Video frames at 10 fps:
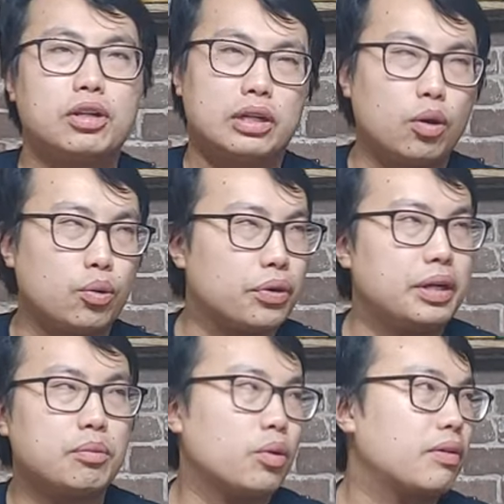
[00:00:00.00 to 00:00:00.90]
They call it oat
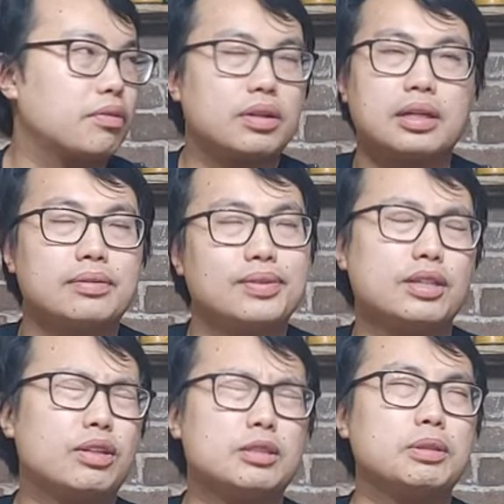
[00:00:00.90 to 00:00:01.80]
cream or whatever, like
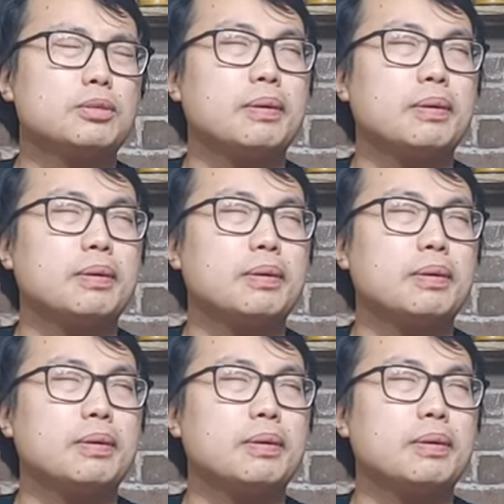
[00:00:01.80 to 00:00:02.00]
their recipes.